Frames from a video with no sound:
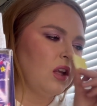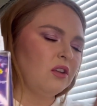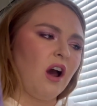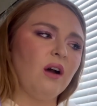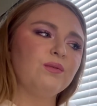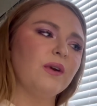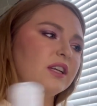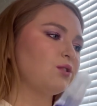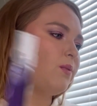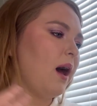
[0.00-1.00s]
Not
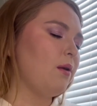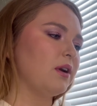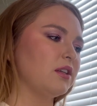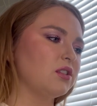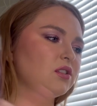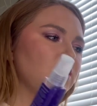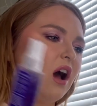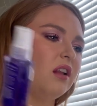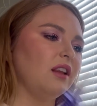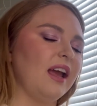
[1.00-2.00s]
fresh flowers,
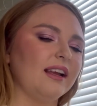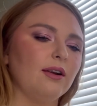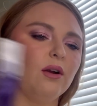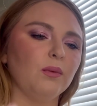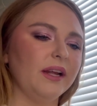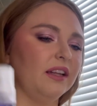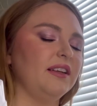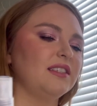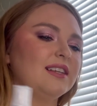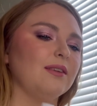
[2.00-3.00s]
not like
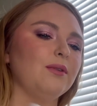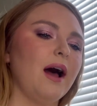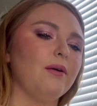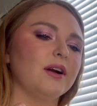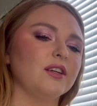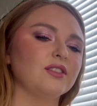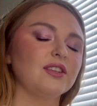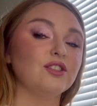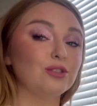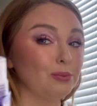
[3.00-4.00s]
realistic flowers,
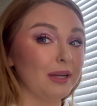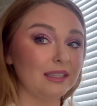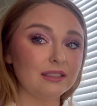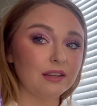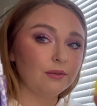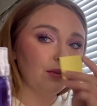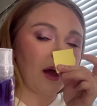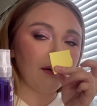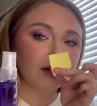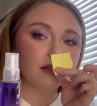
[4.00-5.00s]
sweet
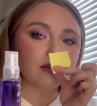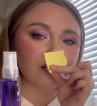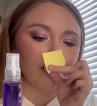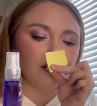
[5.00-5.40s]
flowers.